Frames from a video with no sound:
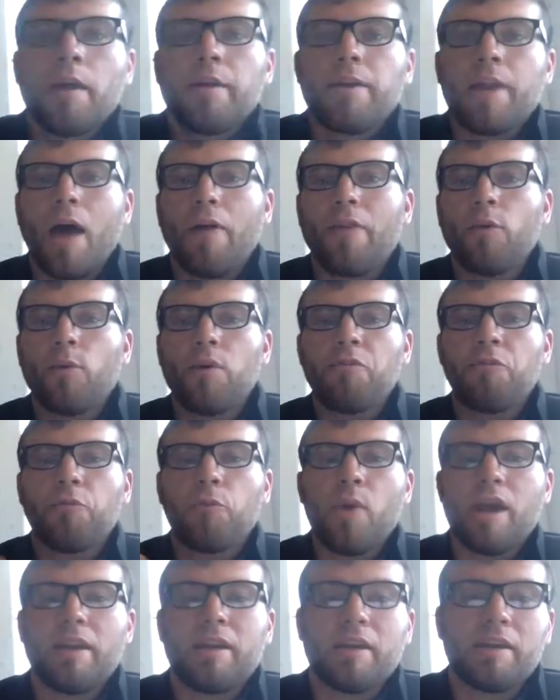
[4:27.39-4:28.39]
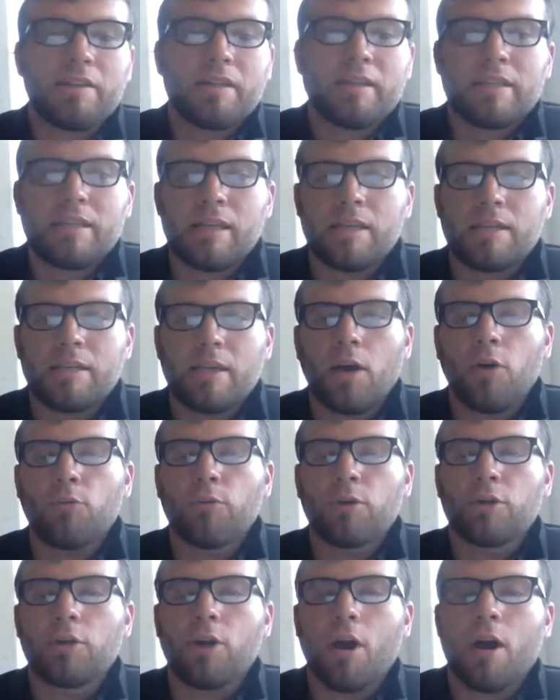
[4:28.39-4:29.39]
Now that we've went into detail
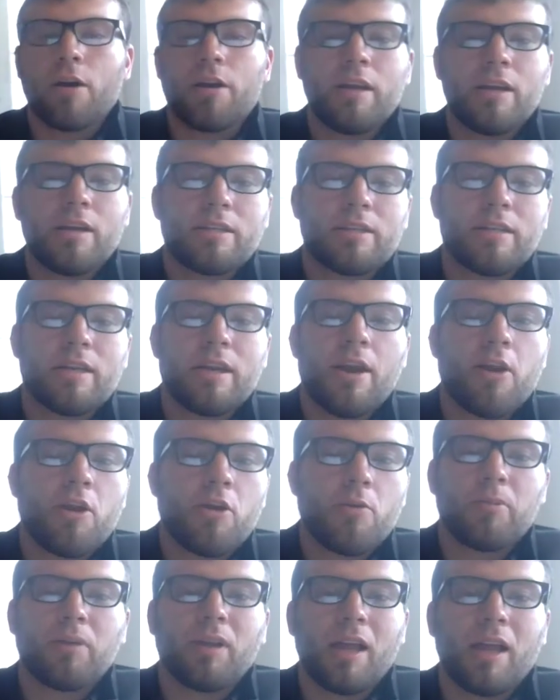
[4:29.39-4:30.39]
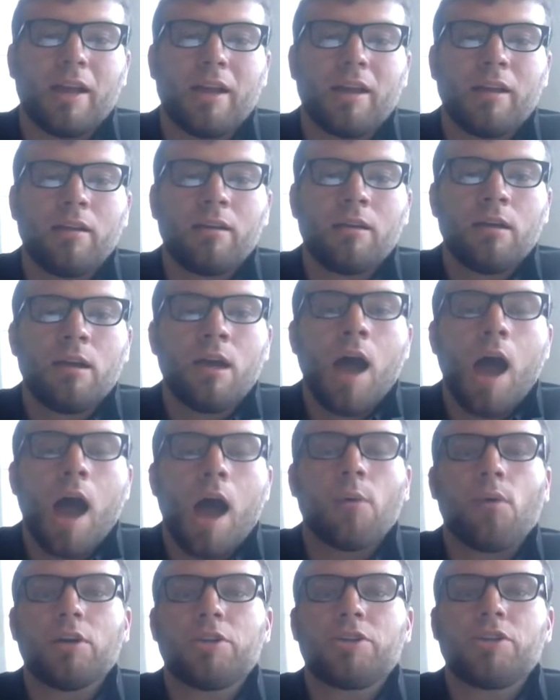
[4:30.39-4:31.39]
regarding scenario planning, I
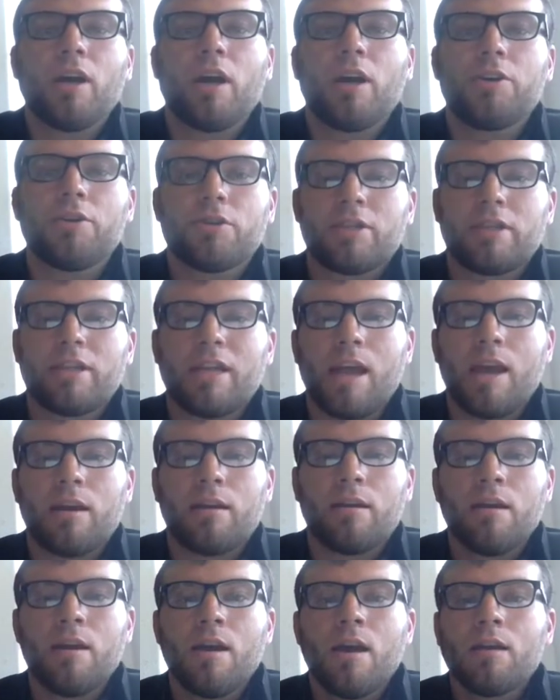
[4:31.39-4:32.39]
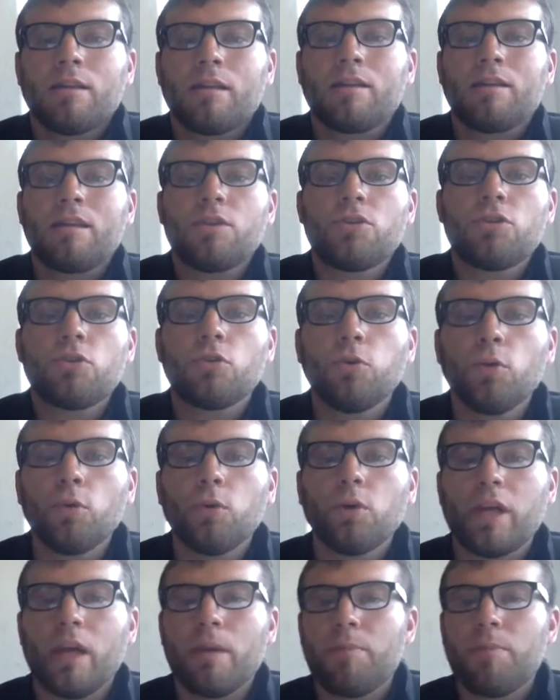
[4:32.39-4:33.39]
want you to understand that this
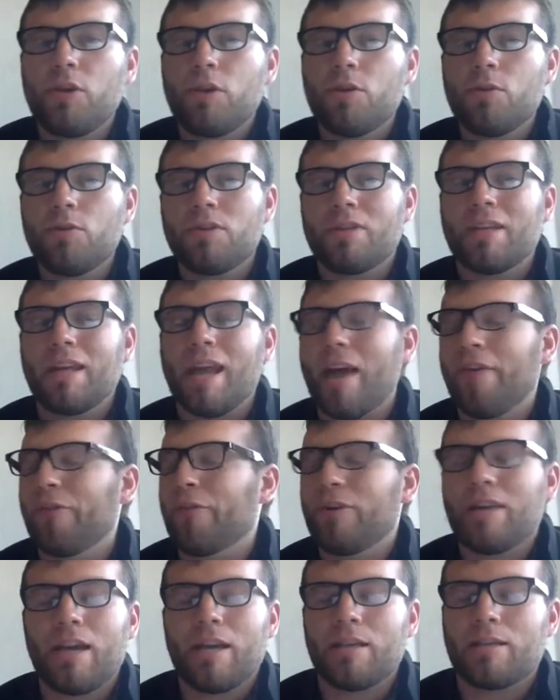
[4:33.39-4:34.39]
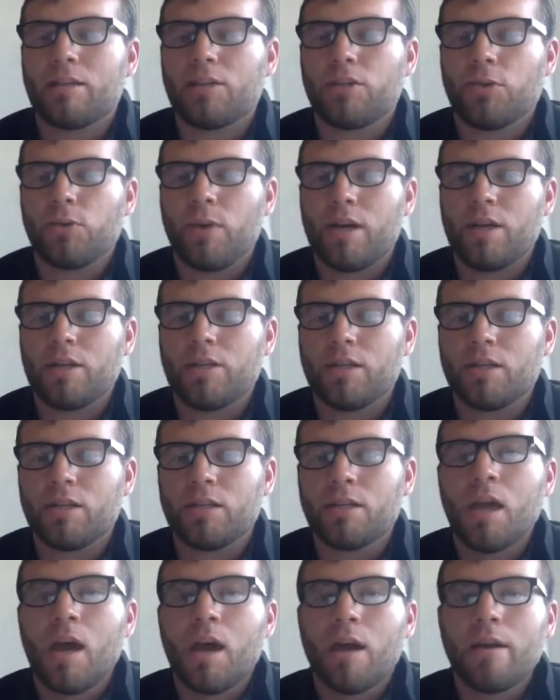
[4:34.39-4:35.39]
tool can be used in everyday
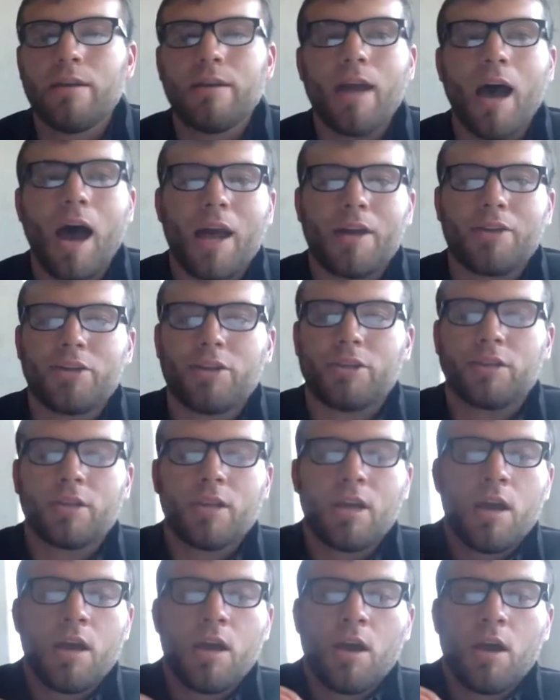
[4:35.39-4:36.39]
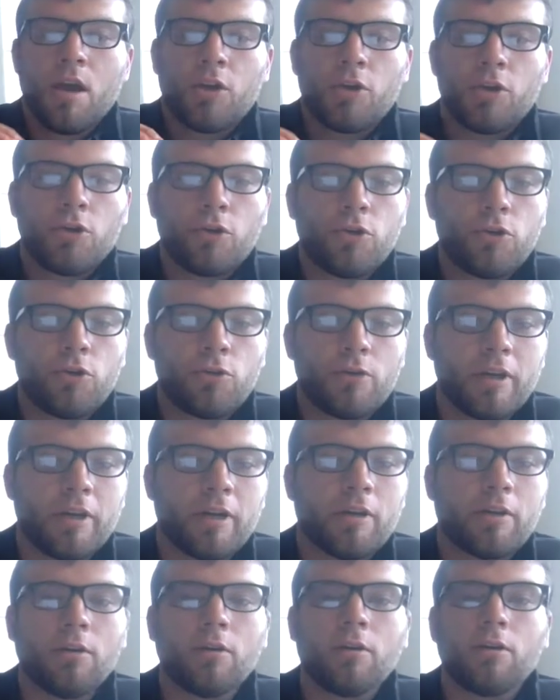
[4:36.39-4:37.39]
situations, not just
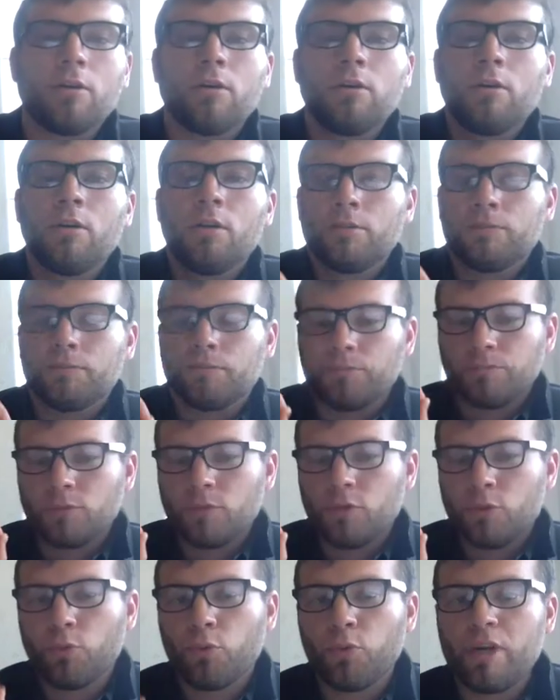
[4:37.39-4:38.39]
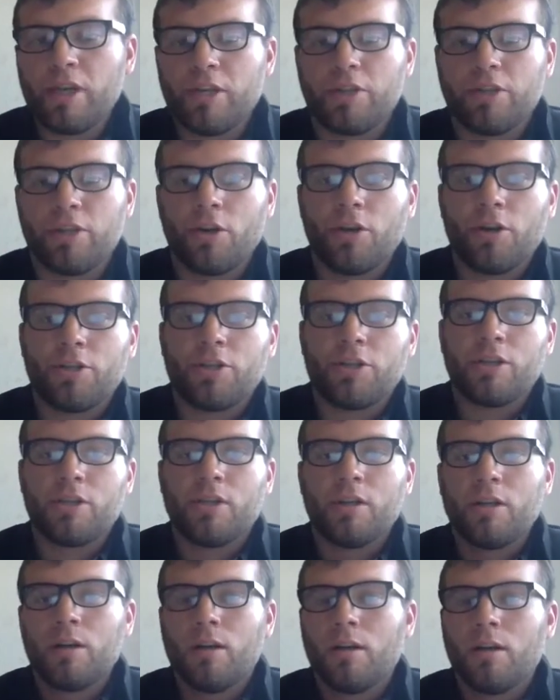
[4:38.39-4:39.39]
critical, researched
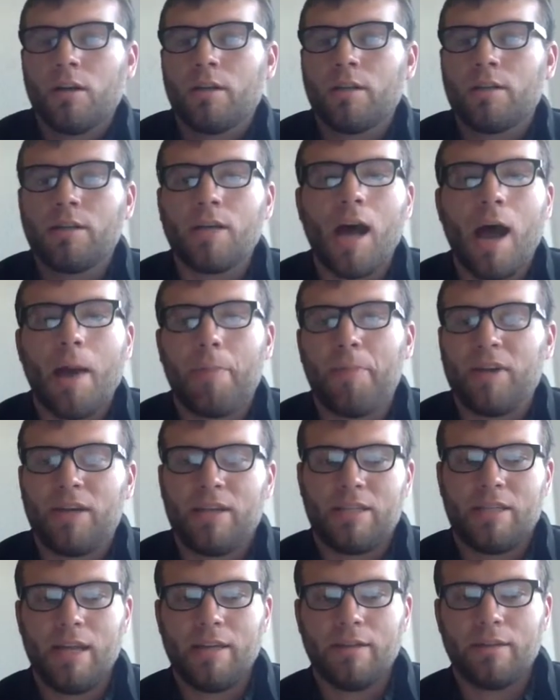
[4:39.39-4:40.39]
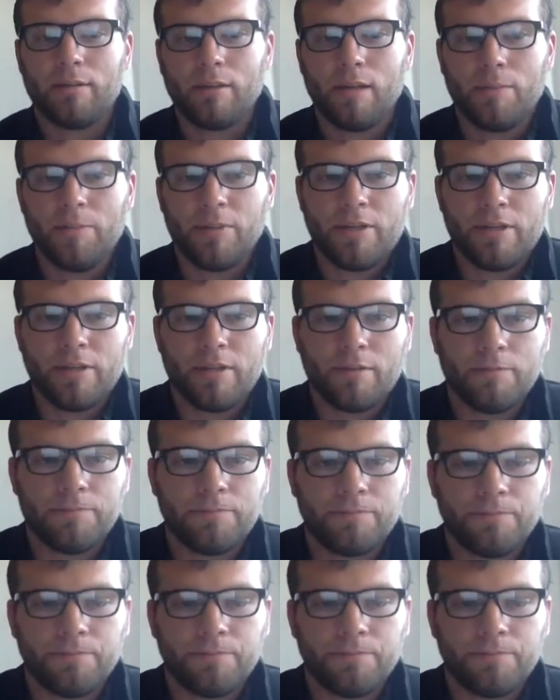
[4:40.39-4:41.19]
topics and dilemmas.